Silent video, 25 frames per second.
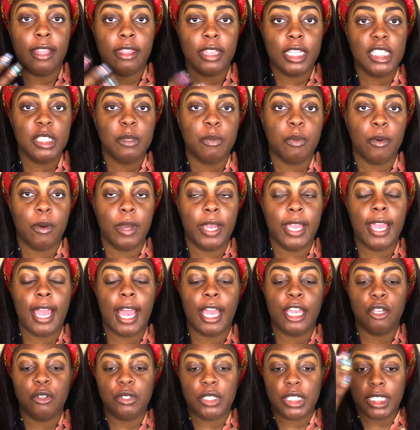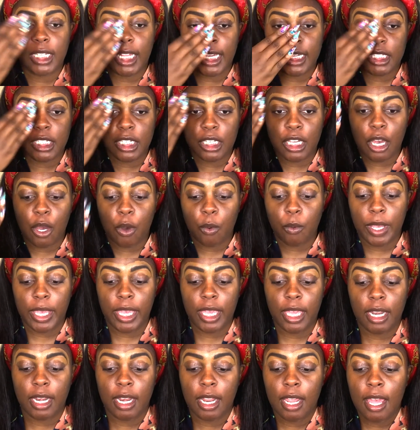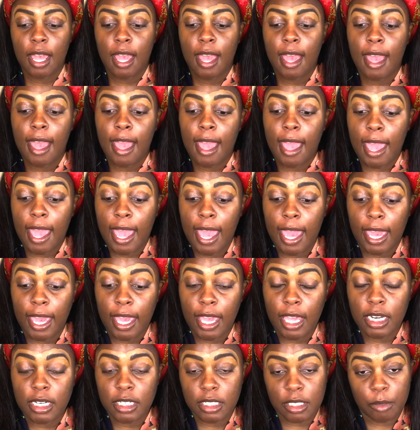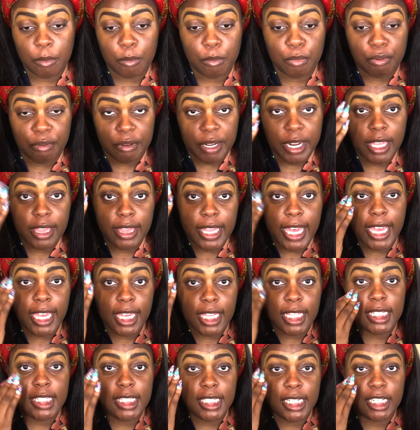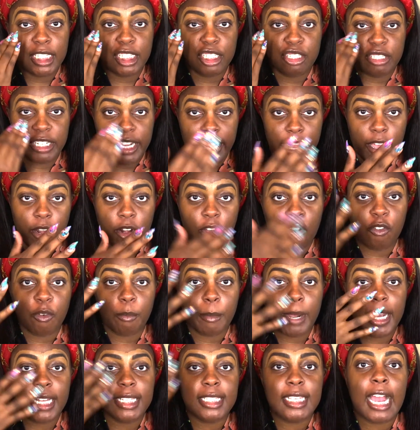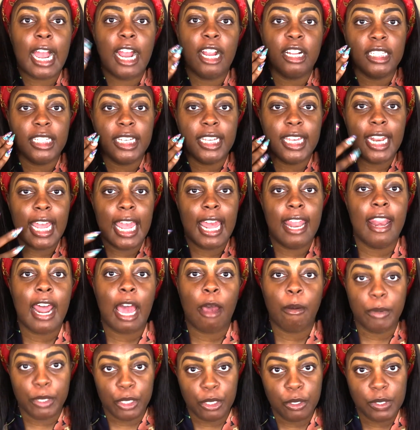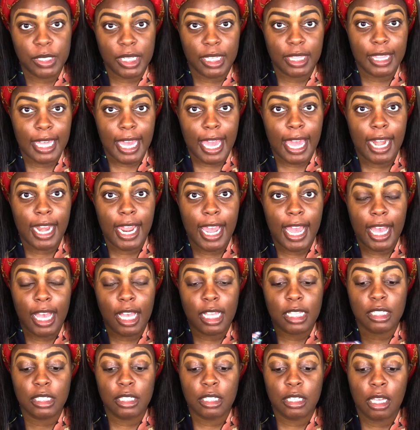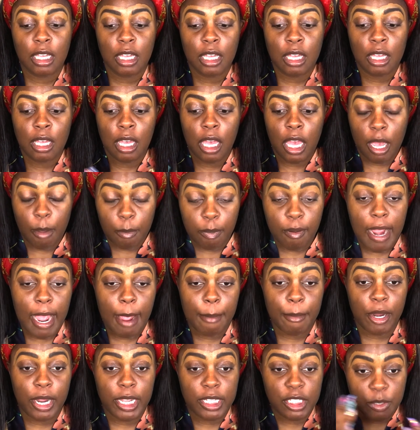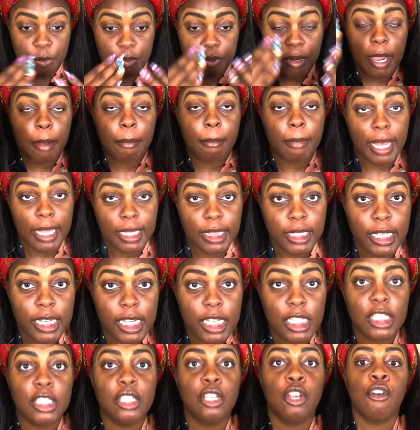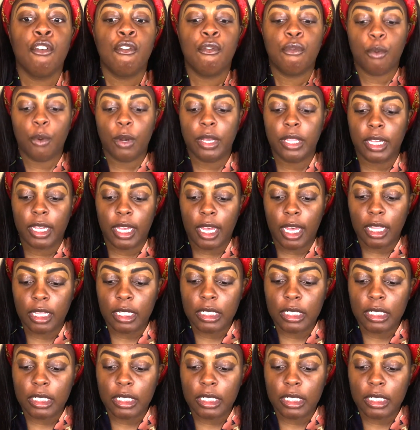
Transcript: this point, I usually like to go in and bring that concealer down over my entire lid, and I'll be using that as a primer and to prep my lids for the color.